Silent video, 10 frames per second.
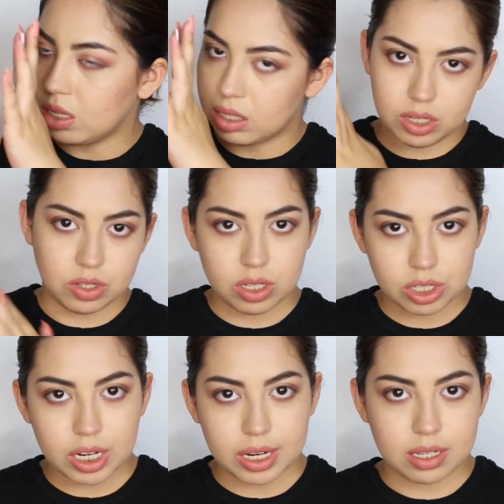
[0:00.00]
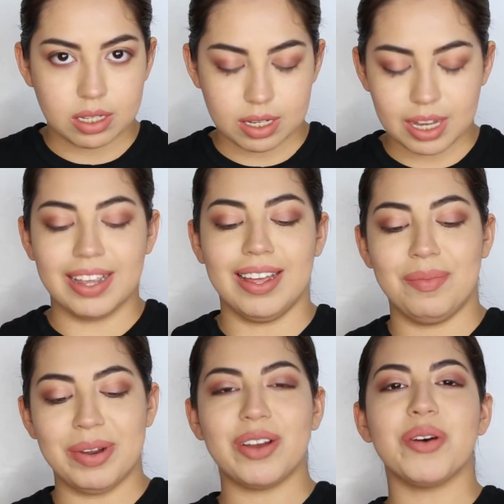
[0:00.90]
these are the shades. I'm
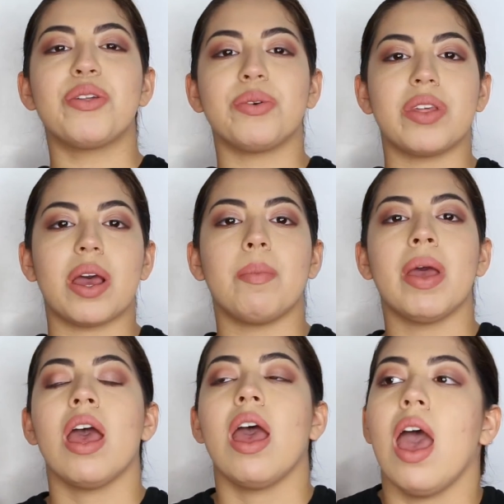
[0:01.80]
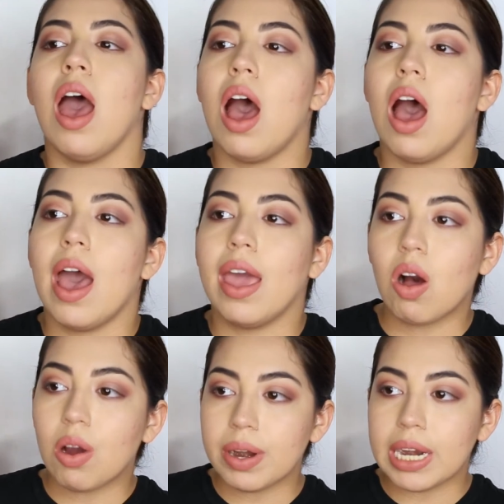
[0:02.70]
gonna go through them. I
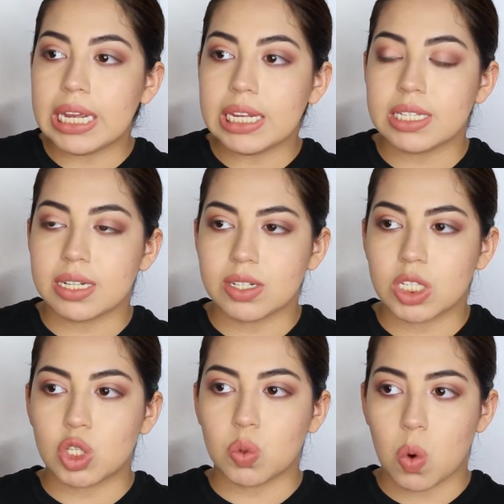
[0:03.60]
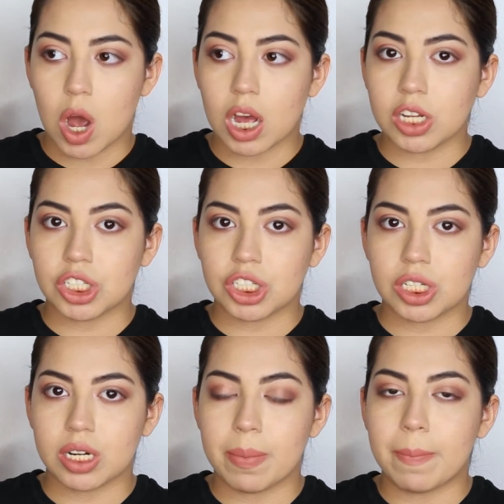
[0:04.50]
already did a
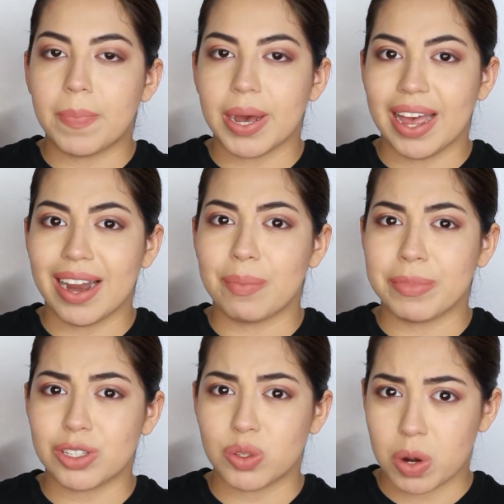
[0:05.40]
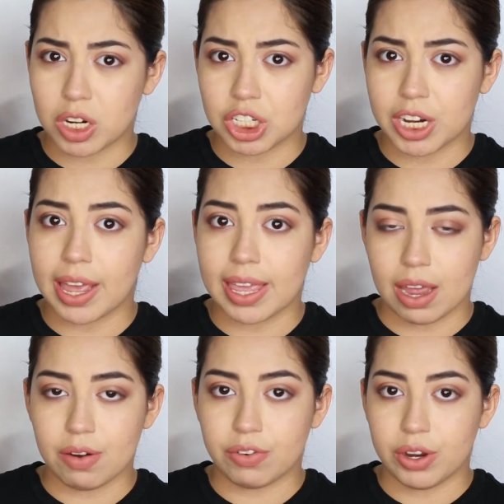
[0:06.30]
swatch, but I'm going to swatch it
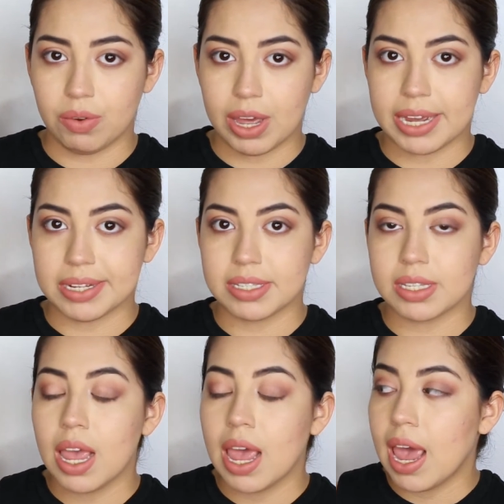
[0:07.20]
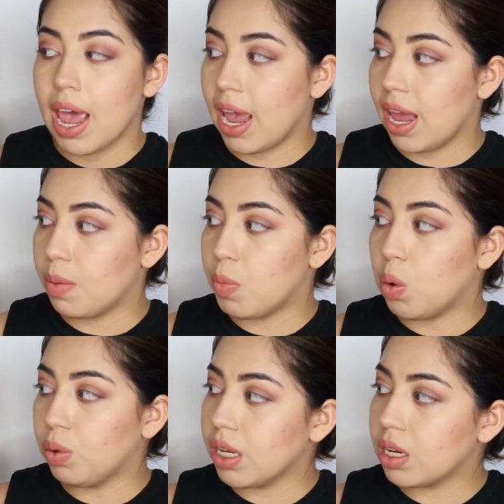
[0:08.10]
again for you guys. And I'm
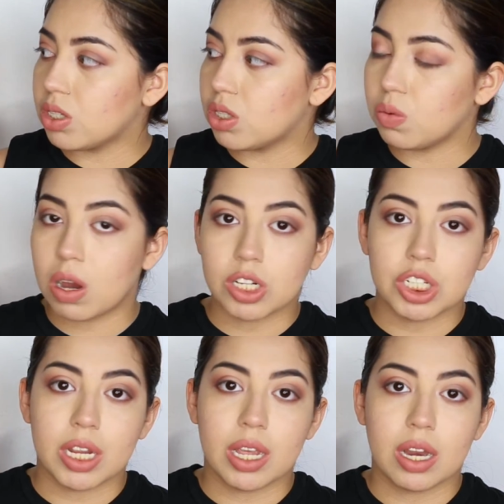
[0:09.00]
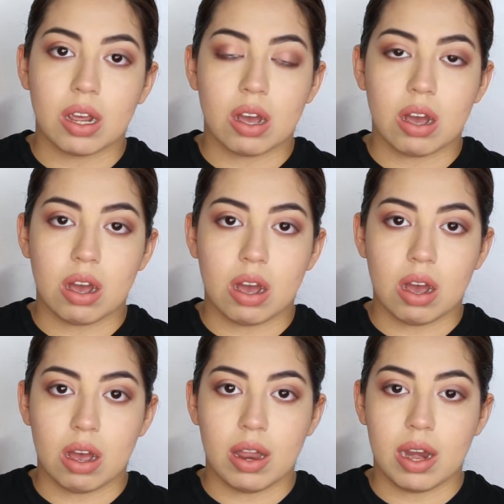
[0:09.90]
only going to swatch it
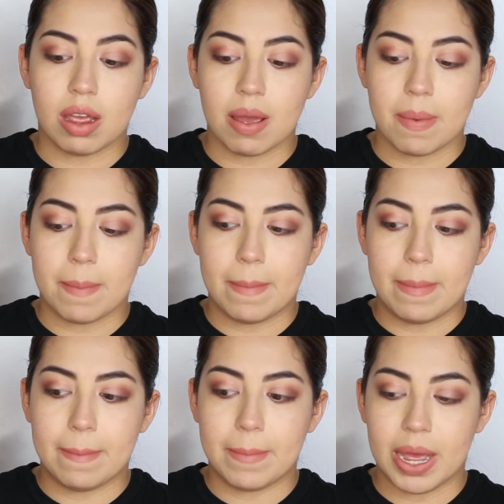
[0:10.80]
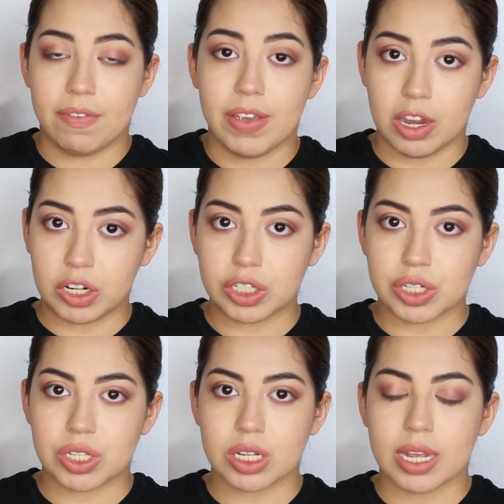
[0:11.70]
on my
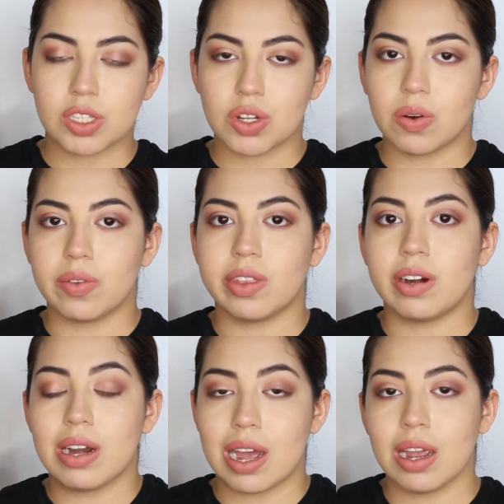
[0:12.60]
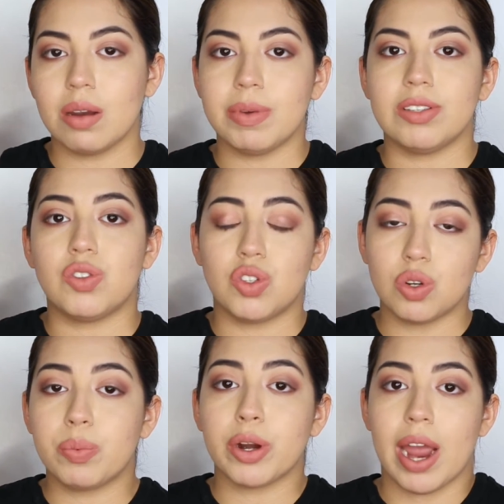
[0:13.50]
fingers. So they're not going to be
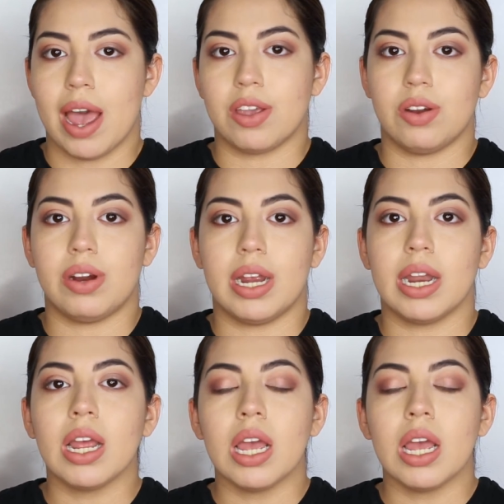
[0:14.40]
super accurate